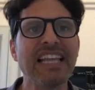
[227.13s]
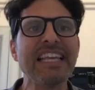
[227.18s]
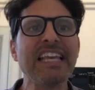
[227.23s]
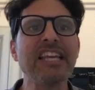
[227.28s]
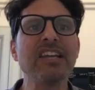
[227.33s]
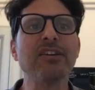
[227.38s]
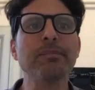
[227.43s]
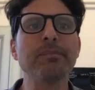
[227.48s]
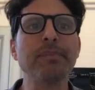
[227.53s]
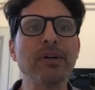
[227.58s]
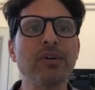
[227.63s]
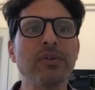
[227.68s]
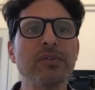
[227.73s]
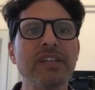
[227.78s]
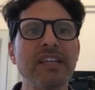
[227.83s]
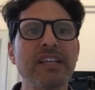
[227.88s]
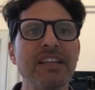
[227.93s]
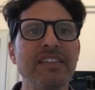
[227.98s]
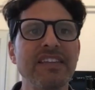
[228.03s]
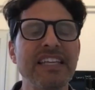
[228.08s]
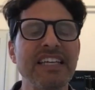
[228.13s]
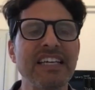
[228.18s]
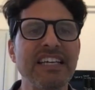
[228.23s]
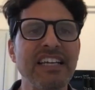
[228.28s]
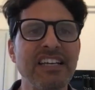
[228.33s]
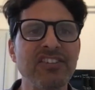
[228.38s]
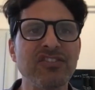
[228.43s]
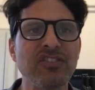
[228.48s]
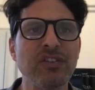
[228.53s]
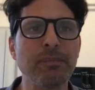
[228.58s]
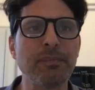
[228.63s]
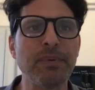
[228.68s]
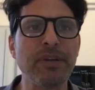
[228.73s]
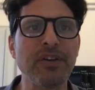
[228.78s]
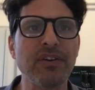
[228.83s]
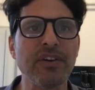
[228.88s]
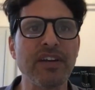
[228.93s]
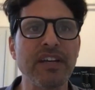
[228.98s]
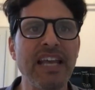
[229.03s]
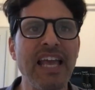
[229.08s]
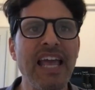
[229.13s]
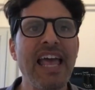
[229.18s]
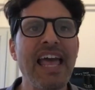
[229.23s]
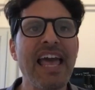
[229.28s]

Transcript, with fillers: later built in the Augustan period